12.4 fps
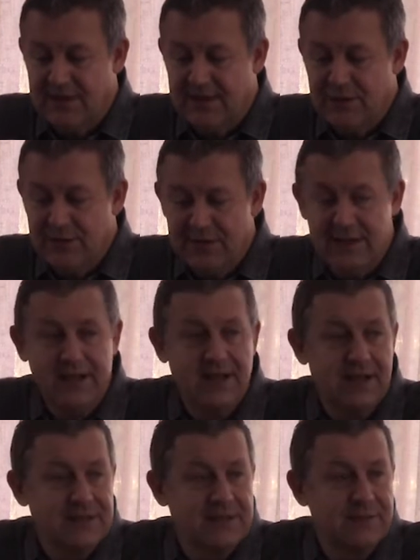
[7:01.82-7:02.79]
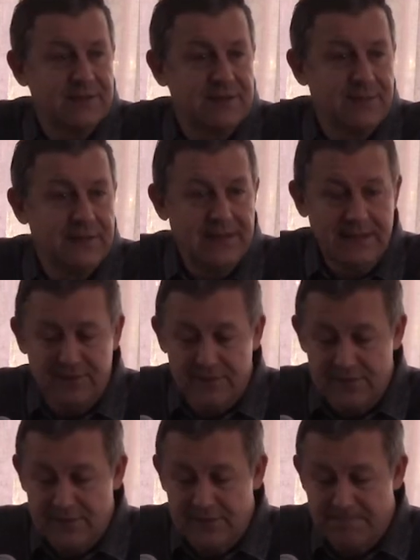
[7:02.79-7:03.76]
their unique customs and
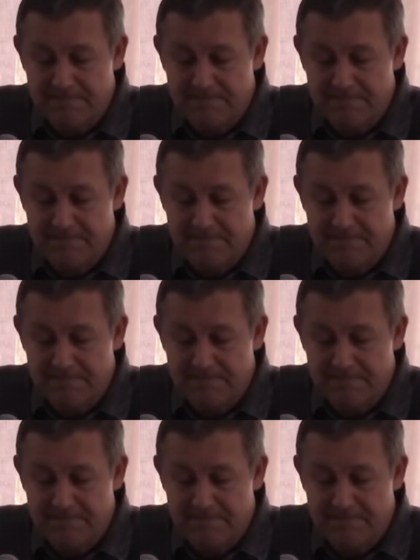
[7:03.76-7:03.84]
beliefs.